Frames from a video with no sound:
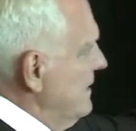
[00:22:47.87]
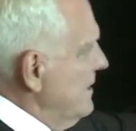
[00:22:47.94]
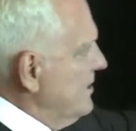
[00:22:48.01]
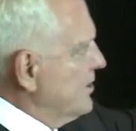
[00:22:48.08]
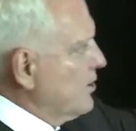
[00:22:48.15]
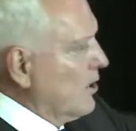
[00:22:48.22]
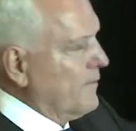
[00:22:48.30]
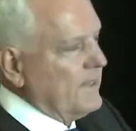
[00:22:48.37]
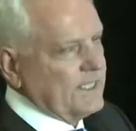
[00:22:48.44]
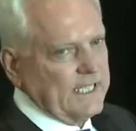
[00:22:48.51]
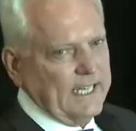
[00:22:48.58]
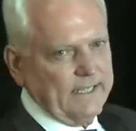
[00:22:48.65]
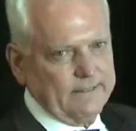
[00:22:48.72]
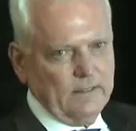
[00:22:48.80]
Service
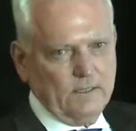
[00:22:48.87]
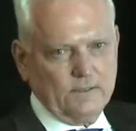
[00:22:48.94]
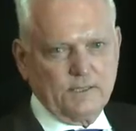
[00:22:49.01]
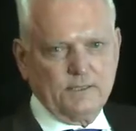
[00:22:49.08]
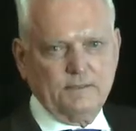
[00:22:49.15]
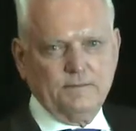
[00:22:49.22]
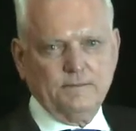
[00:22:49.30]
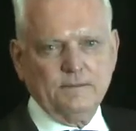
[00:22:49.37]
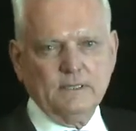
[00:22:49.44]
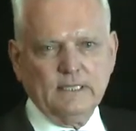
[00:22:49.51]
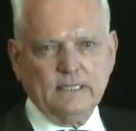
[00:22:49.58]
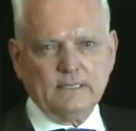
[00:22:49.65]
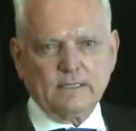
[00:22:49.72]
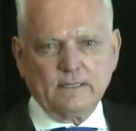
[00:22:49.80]
silos.
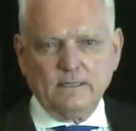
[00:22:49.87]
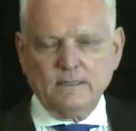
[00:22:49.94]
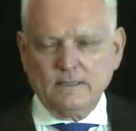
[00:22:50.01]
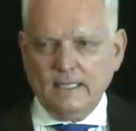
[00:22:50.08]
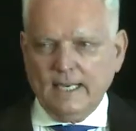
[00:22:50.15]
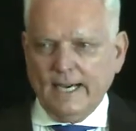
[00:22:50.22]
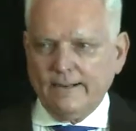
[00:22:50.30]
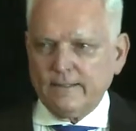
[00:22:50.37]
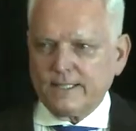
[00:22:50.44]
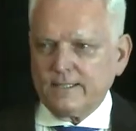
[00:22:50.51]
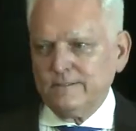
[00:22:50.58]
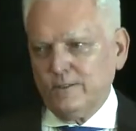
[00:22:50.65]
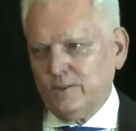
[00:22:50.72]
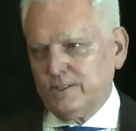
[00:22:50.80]
Alec
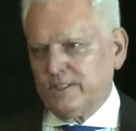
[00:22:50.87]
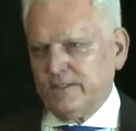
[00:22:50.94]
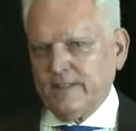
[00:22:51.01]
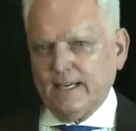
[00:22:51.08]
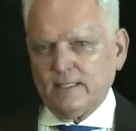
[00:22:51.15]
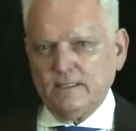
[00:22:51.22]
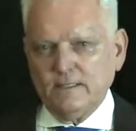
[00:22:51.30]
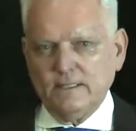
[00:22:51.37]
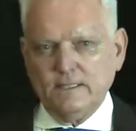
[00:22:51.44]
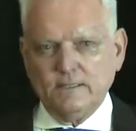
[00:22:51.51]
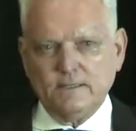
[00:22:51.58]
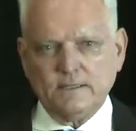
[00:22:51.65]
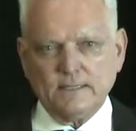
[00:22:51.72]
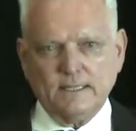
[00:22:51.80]
alluded to that in
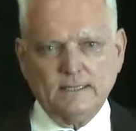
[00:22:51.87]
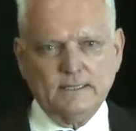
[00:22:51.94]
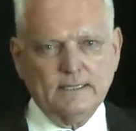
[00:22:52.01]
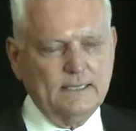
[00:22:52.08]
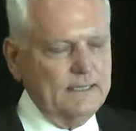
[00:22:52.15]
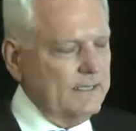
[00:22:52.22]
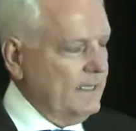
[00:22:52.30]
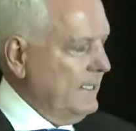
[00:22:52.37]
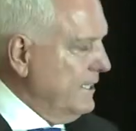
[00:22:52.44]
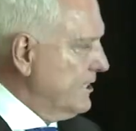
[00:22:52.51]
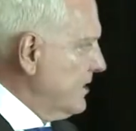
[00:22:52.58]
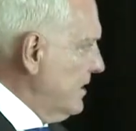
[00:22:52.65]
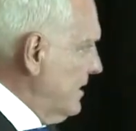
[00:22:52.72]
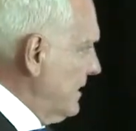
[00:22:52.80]

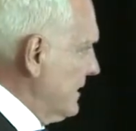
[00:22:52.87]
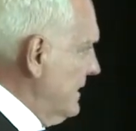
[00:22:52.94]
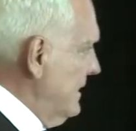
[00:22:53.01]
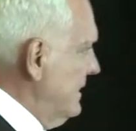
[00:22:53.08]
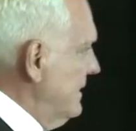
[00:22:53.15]
his talk.